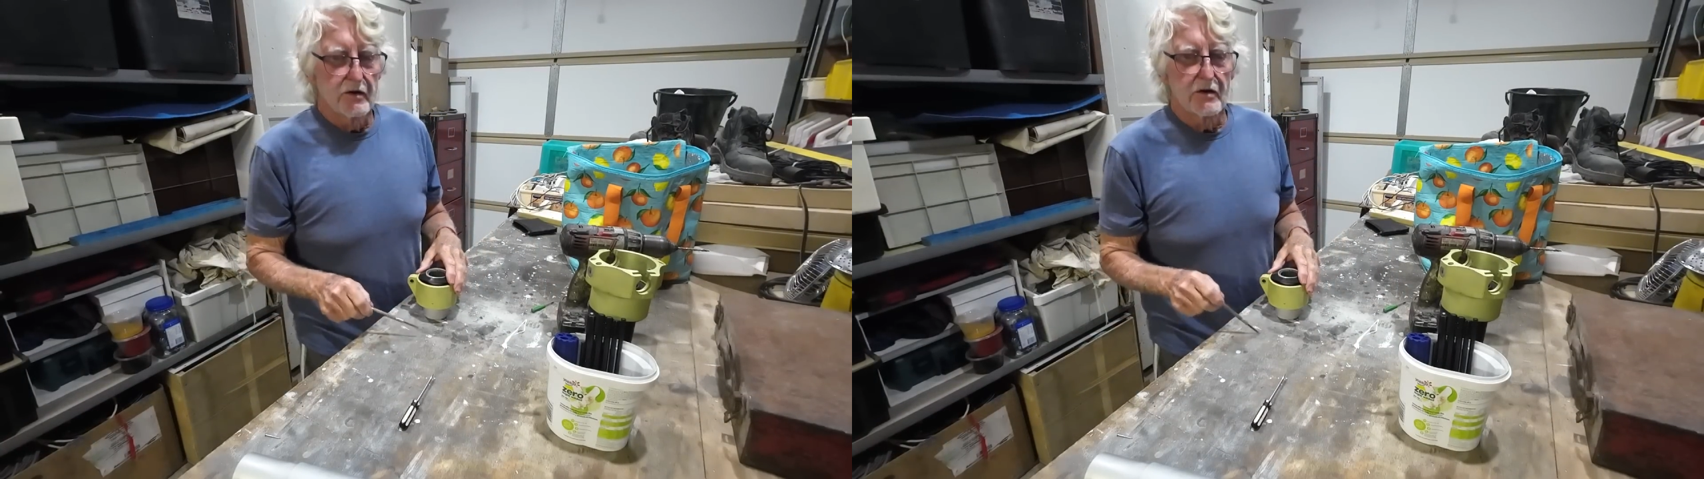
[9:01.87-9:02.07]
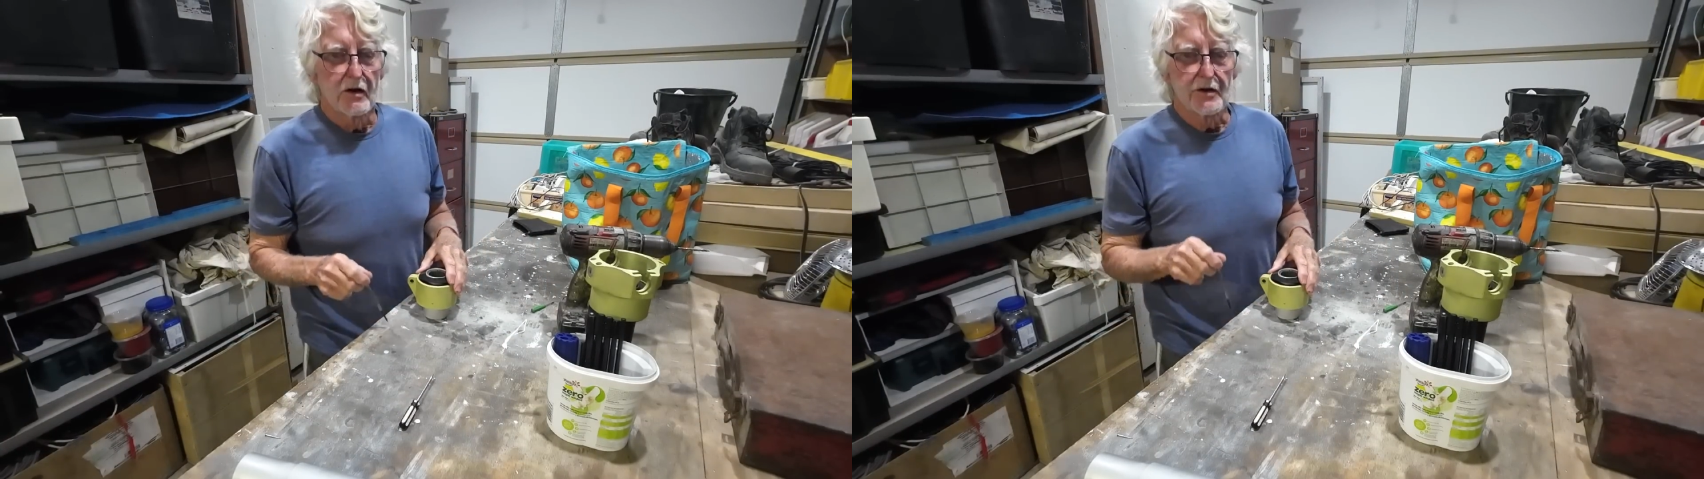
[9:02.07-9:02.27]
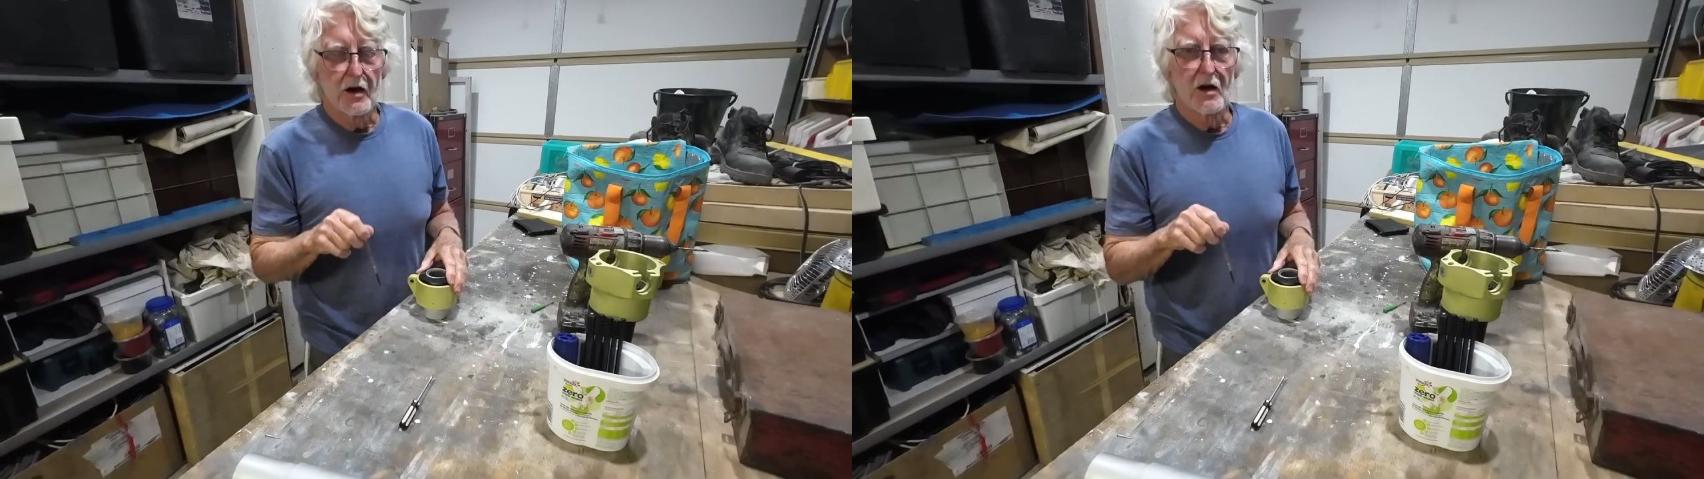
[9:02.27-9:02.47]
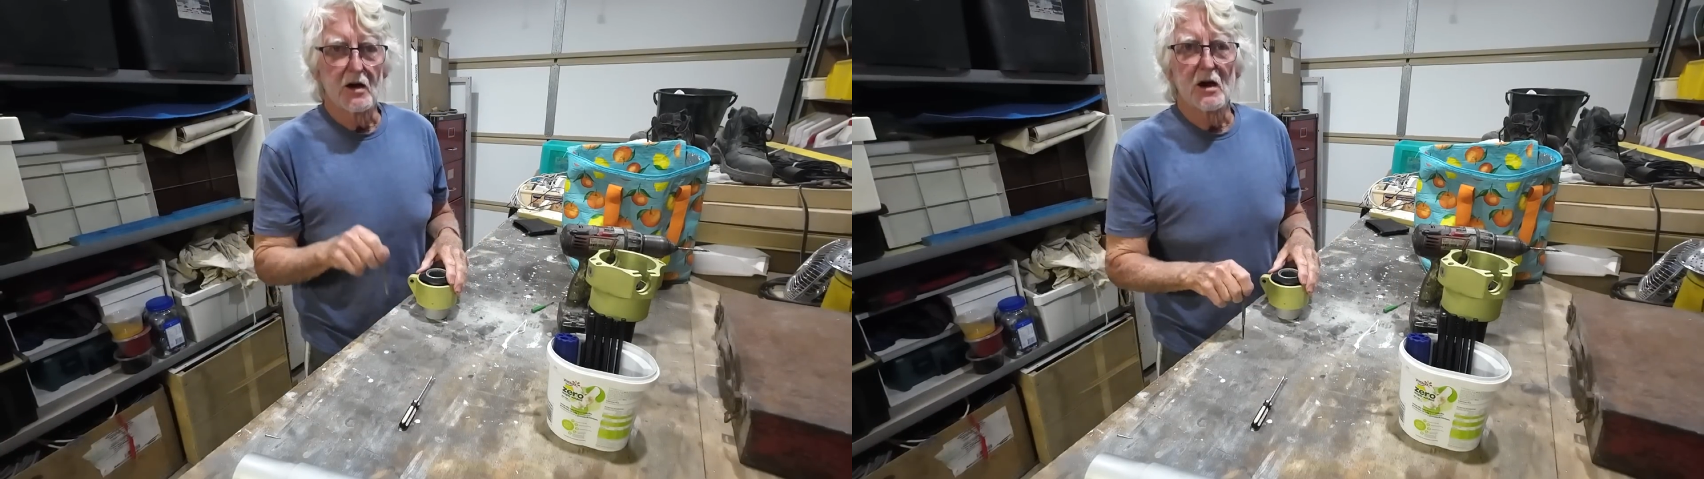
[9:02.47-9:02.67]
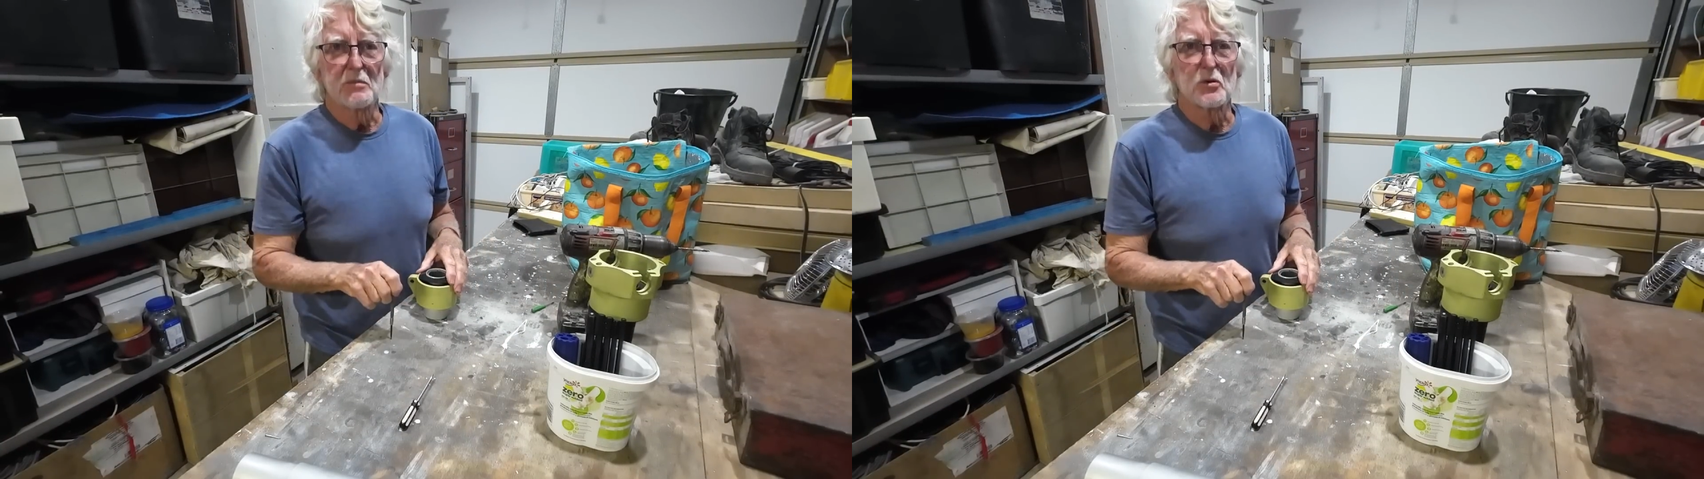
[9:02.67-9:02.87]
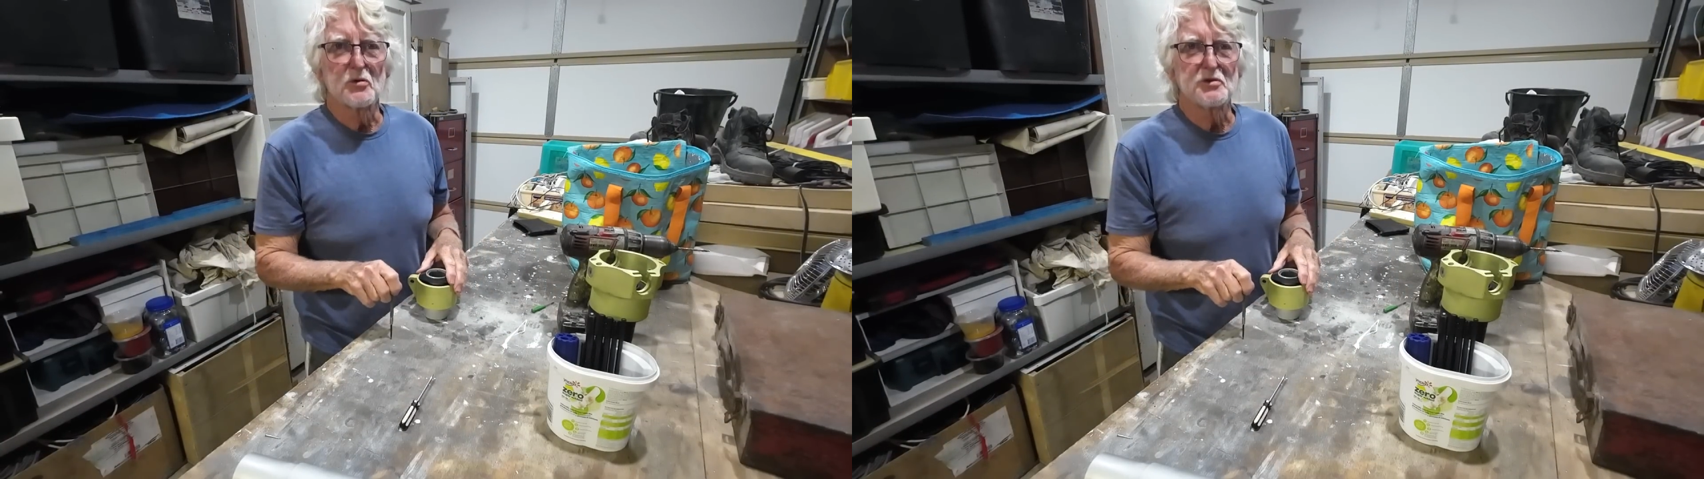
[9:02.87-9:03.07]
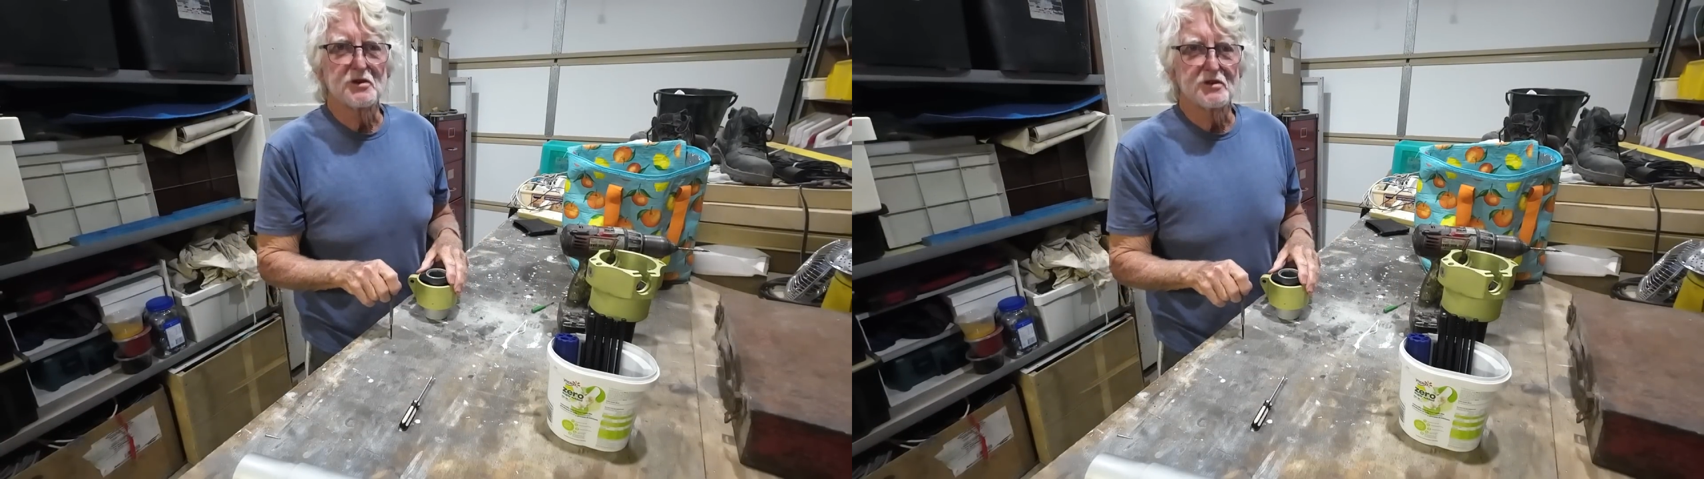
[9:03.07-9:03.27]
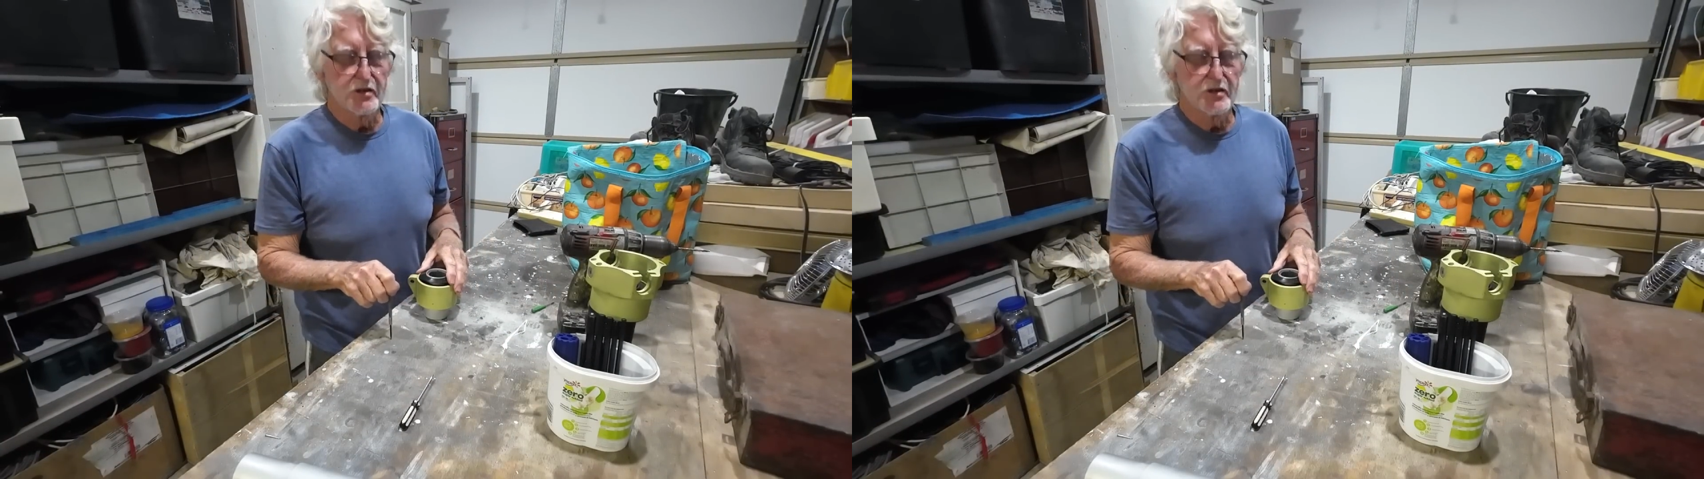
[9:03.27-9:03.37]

Okay, at Brucey's,